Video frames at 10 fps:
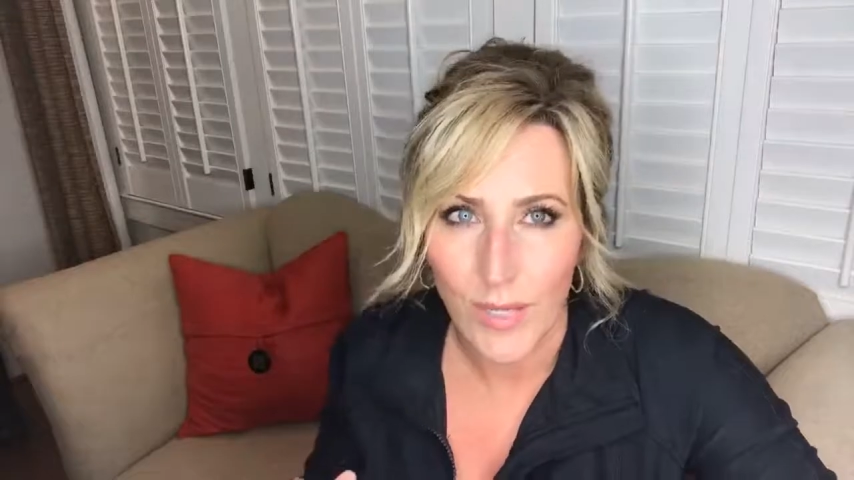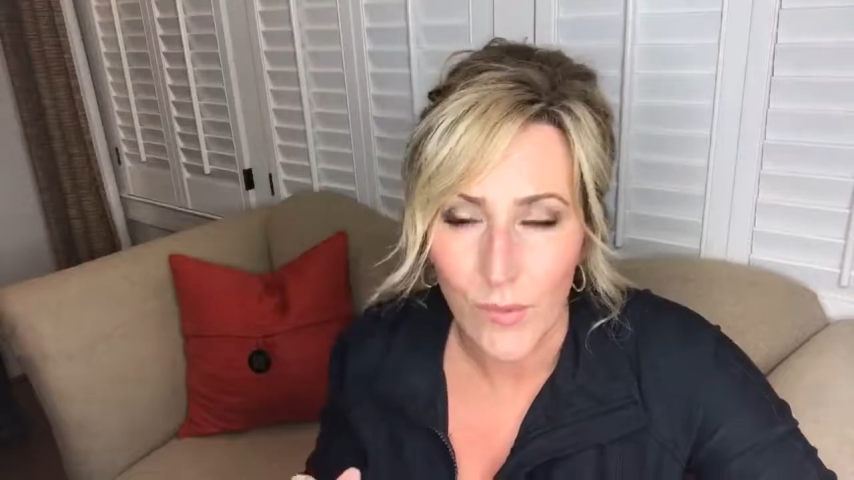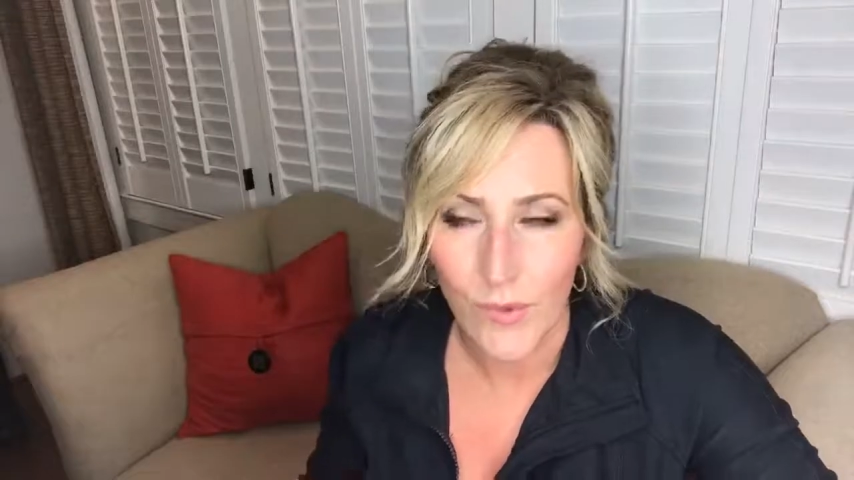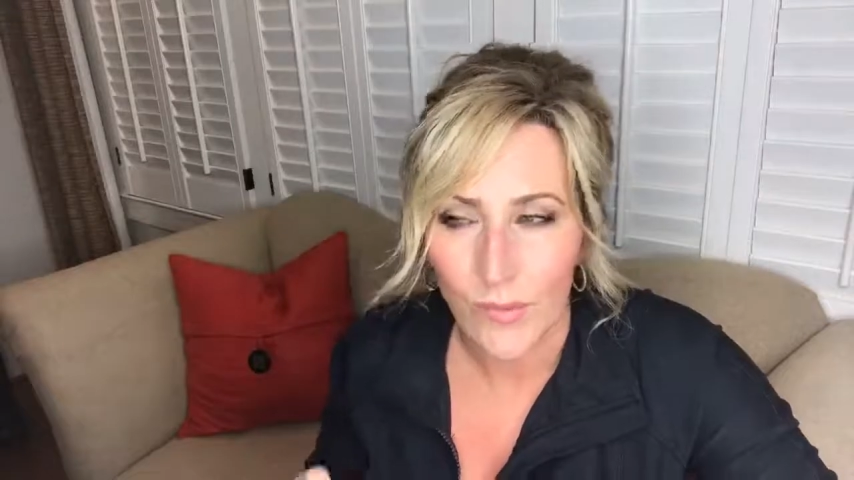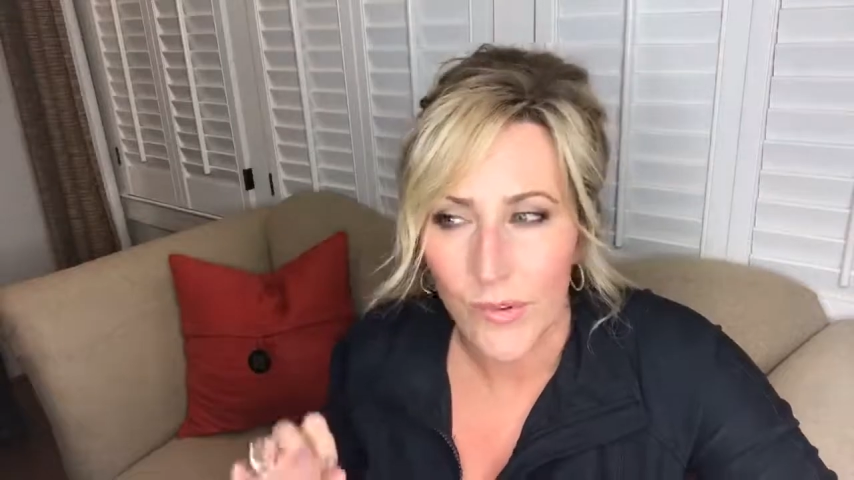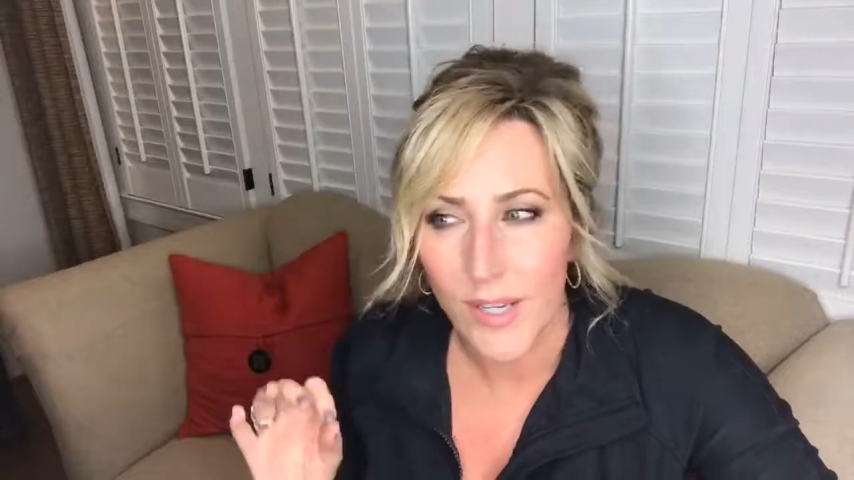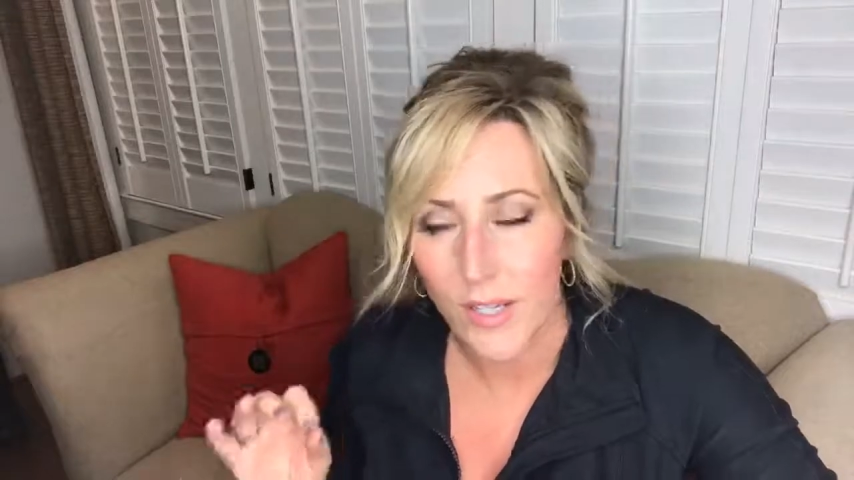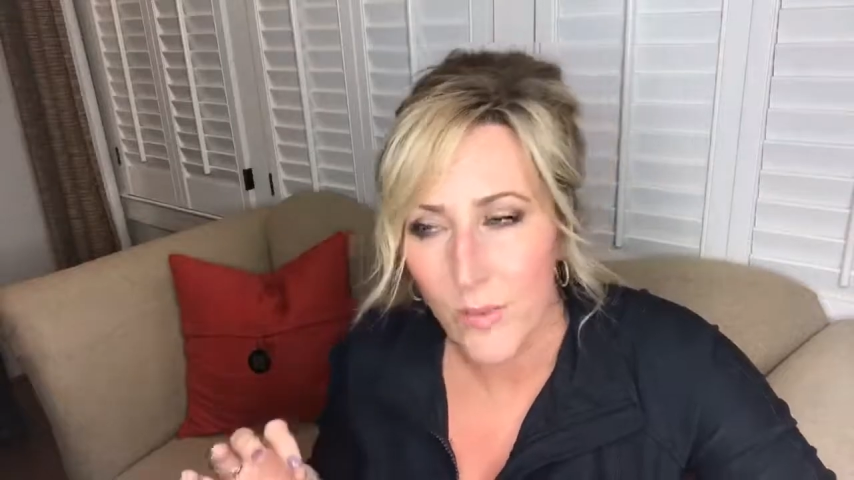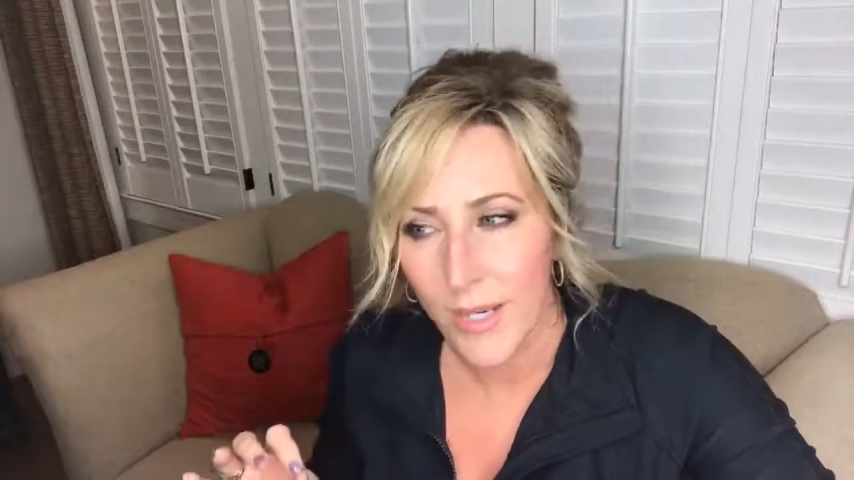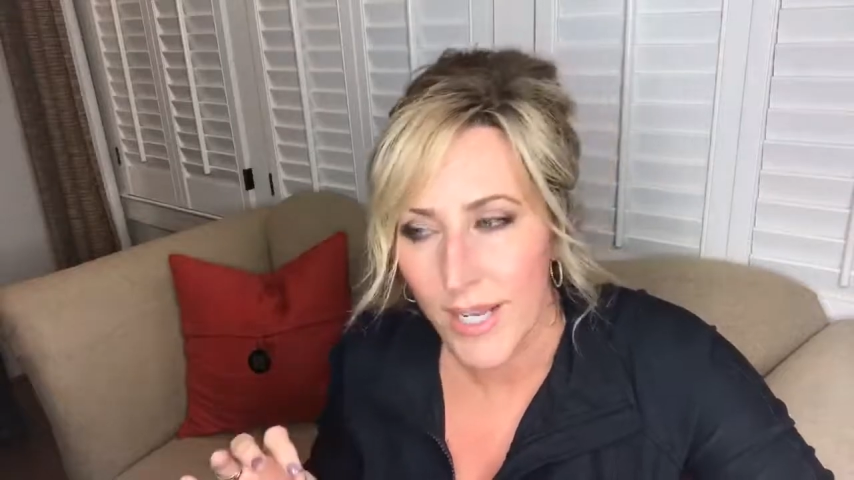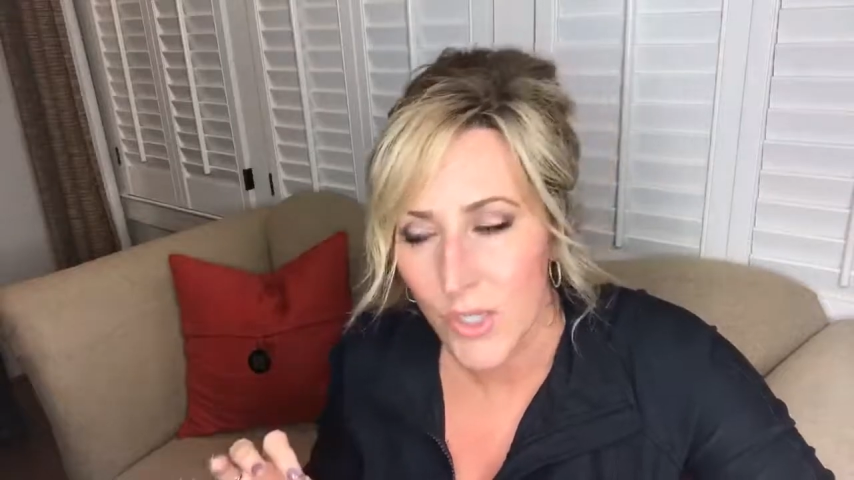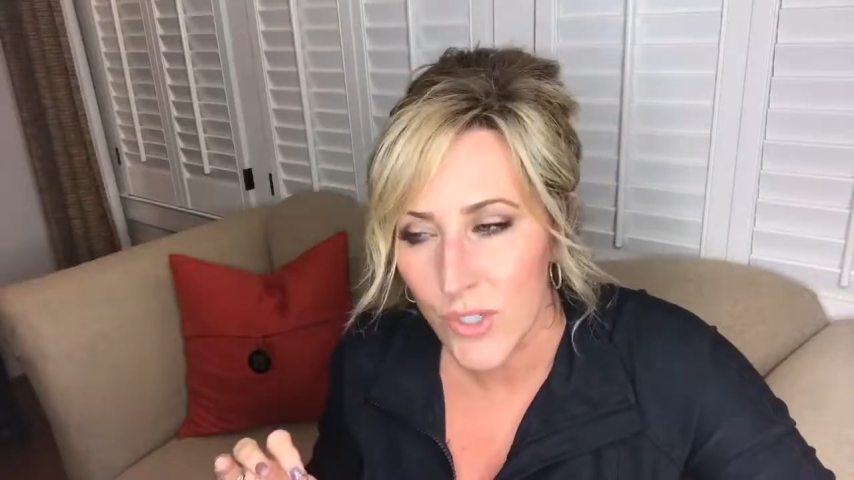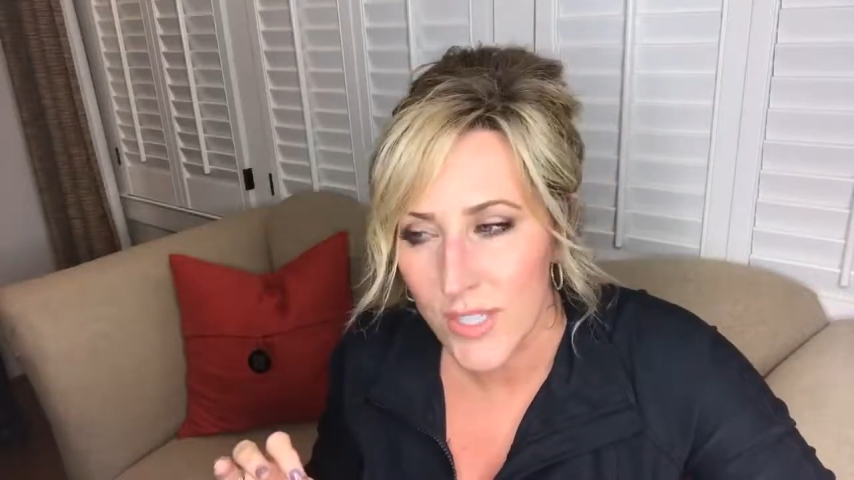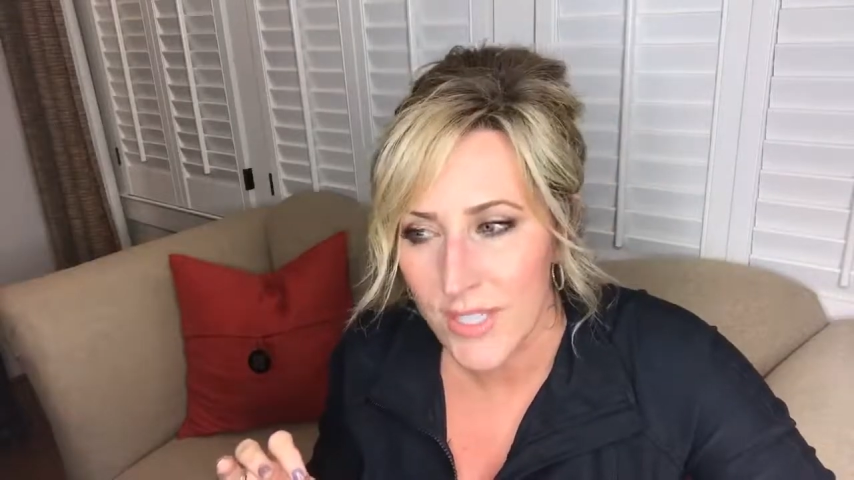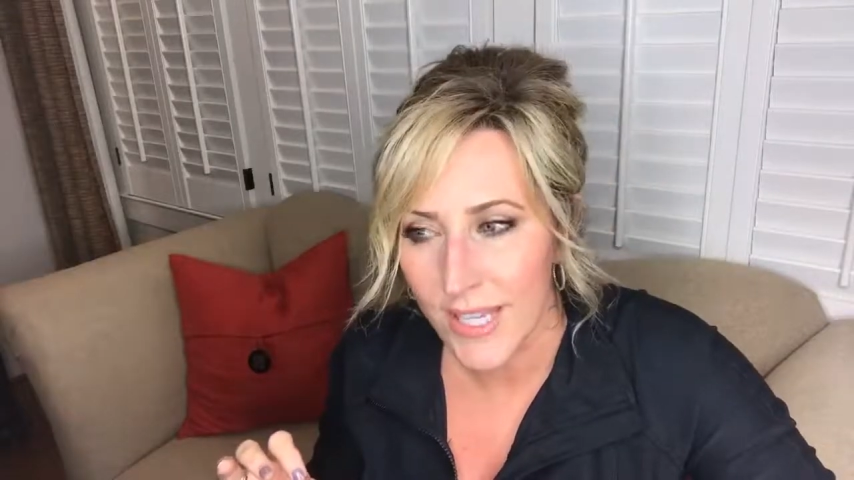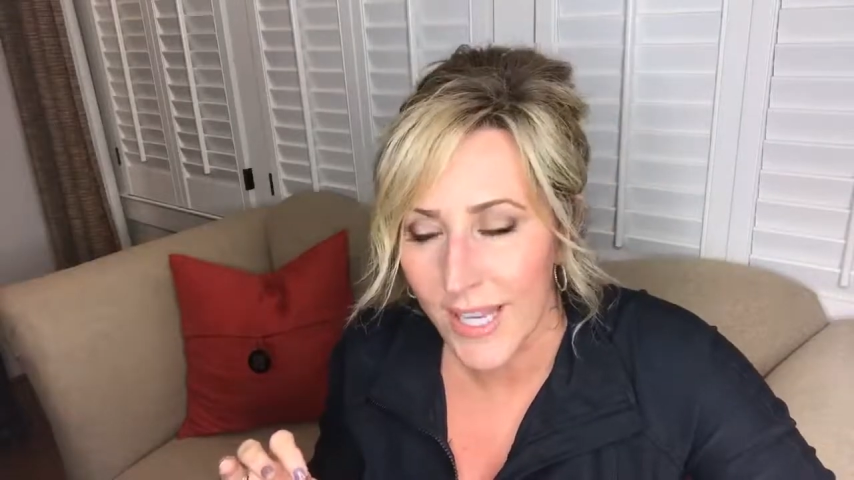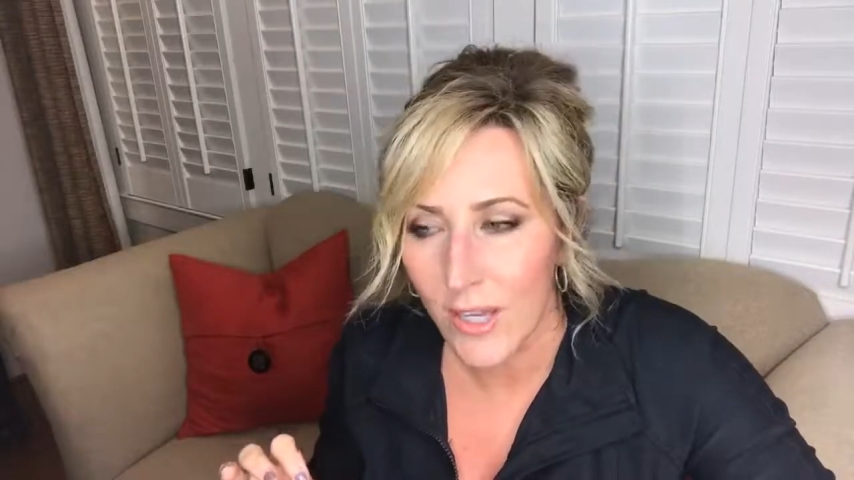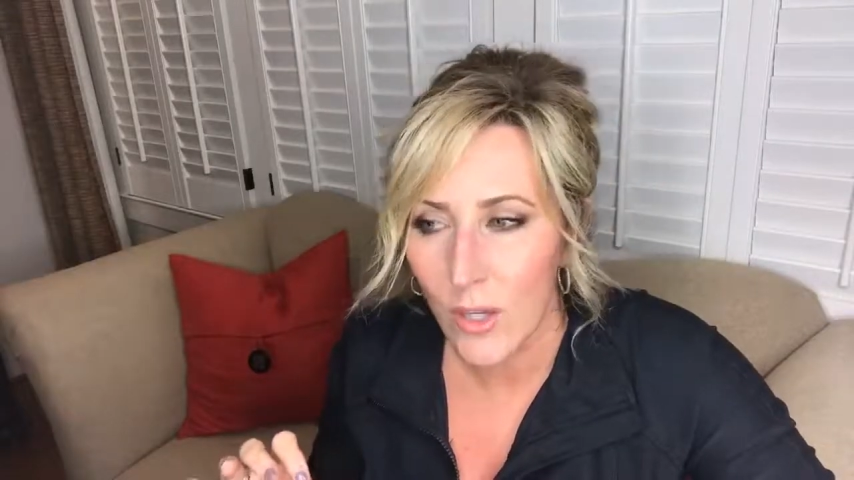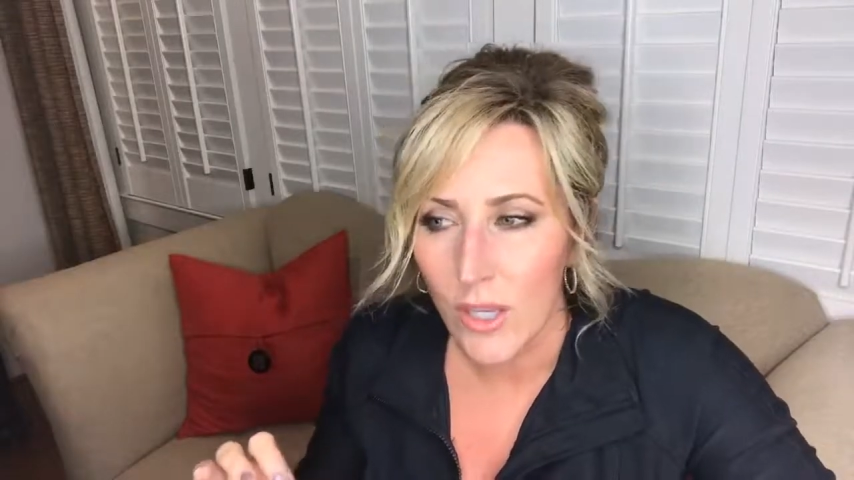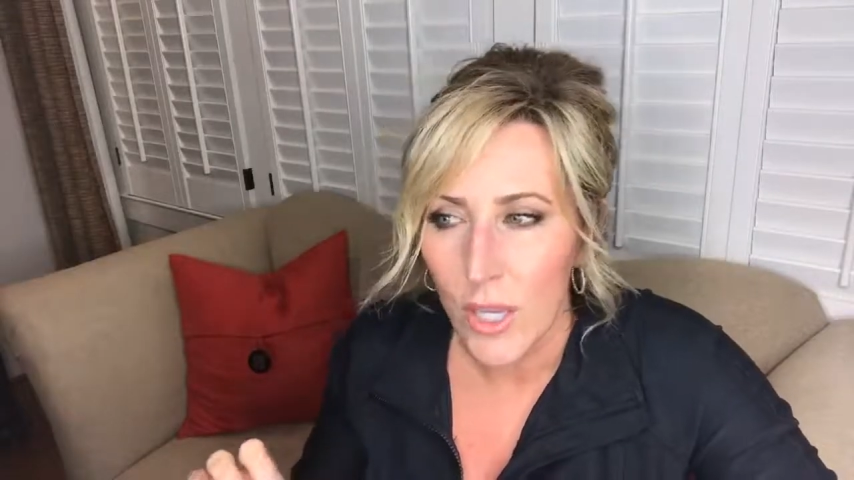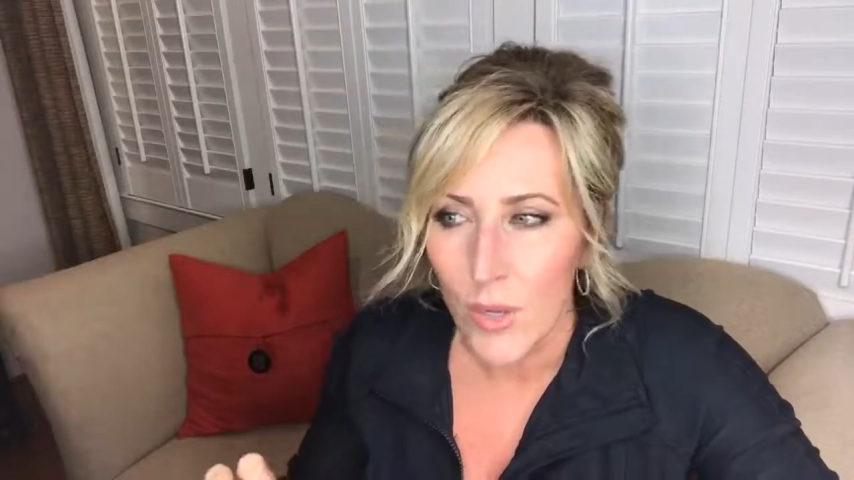get one free, a little bit extra discount.